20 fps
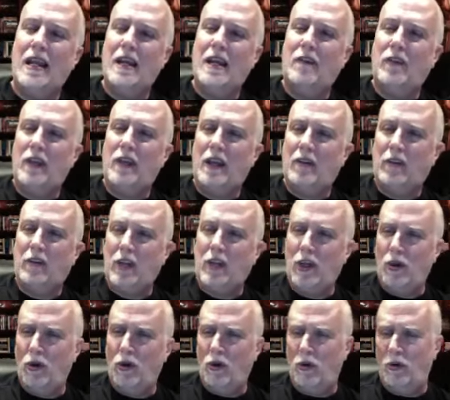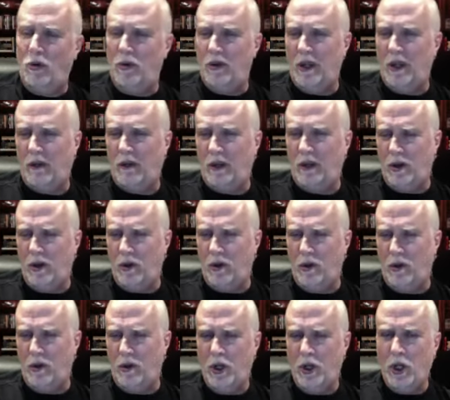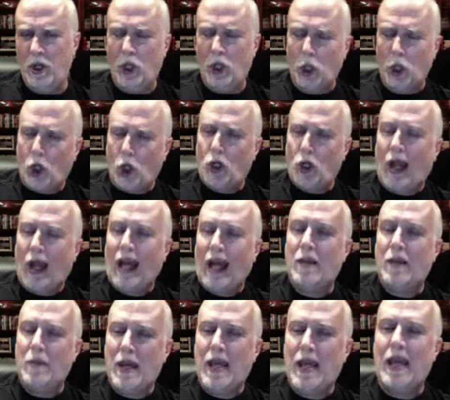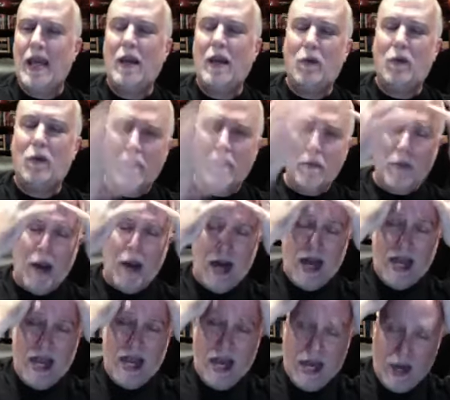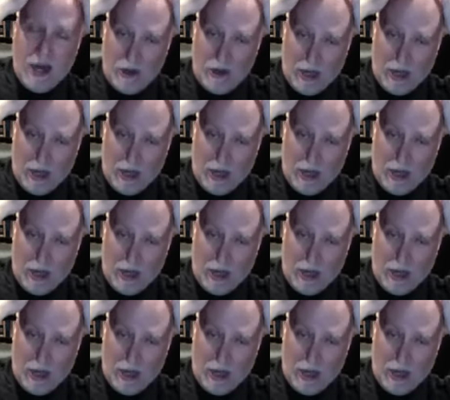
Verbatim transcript: if you if you looked like me with my hairline